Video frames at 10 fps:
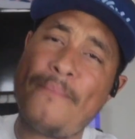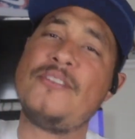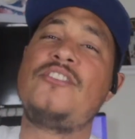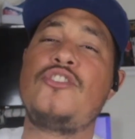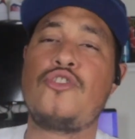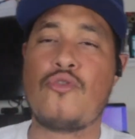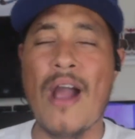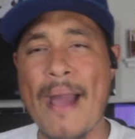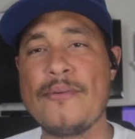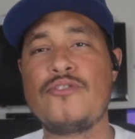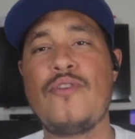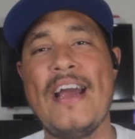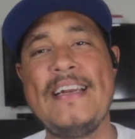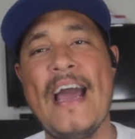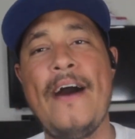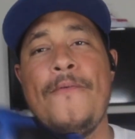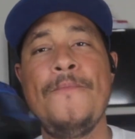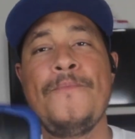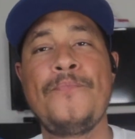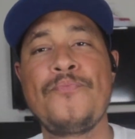in subscribers right now.
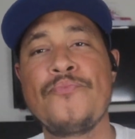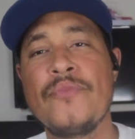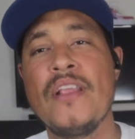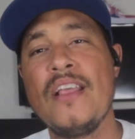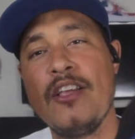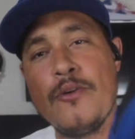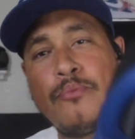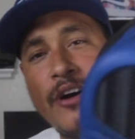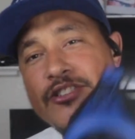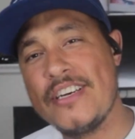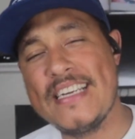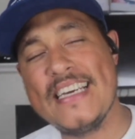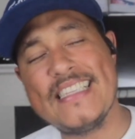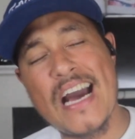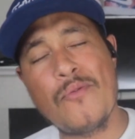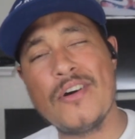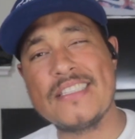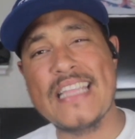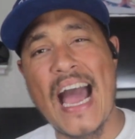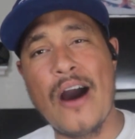Your boy trying to hit that
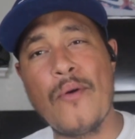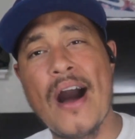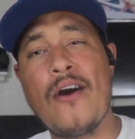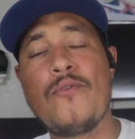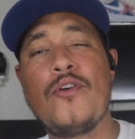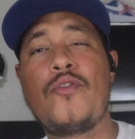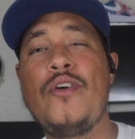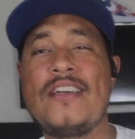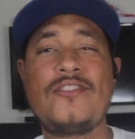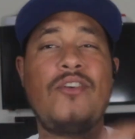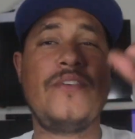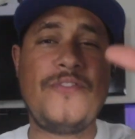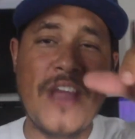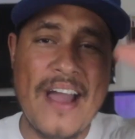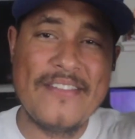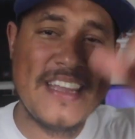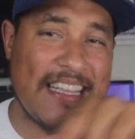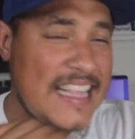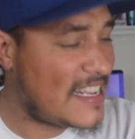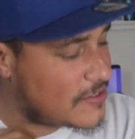1,000 real quick. So if you haven't
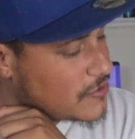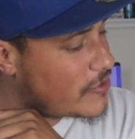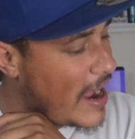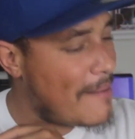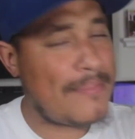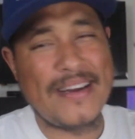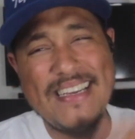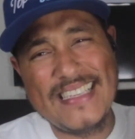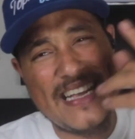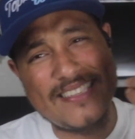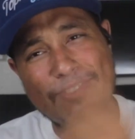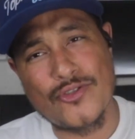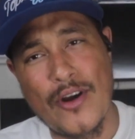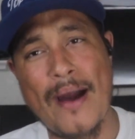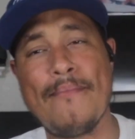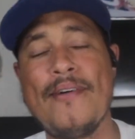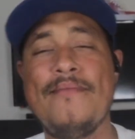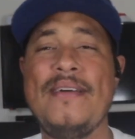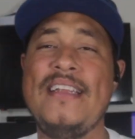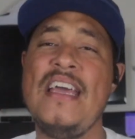hit that subscribe button, hit that subscribe
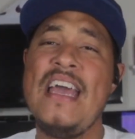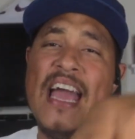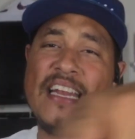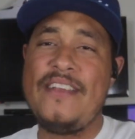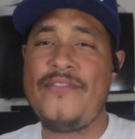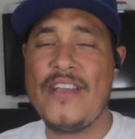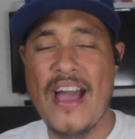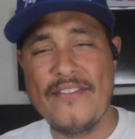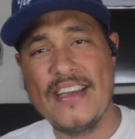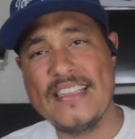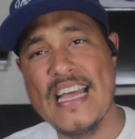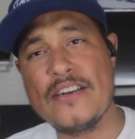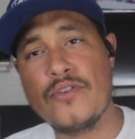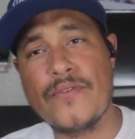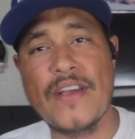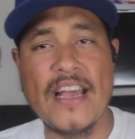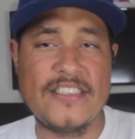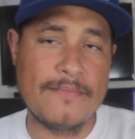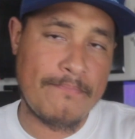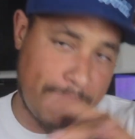button, man. And if you haven't hit that
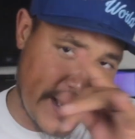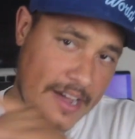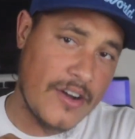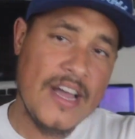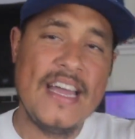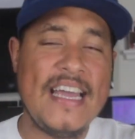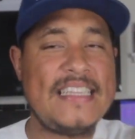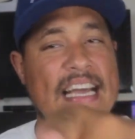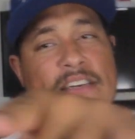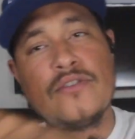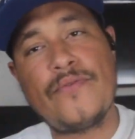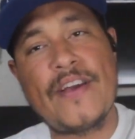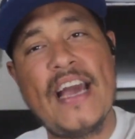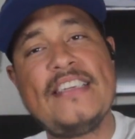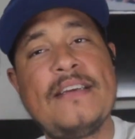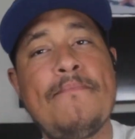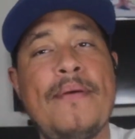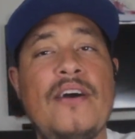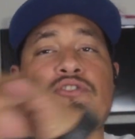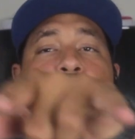notification bell, hit that notification
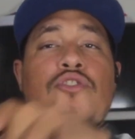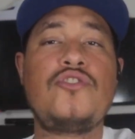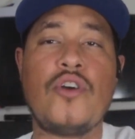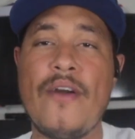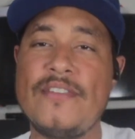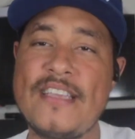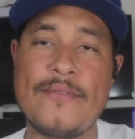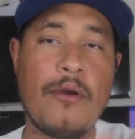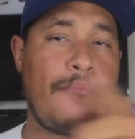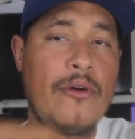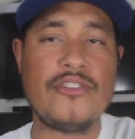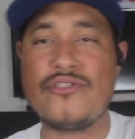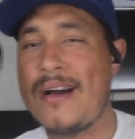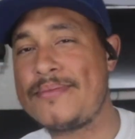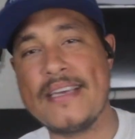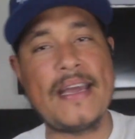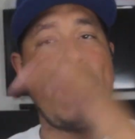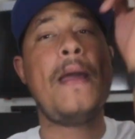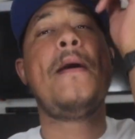bell too. So every time your boy drops a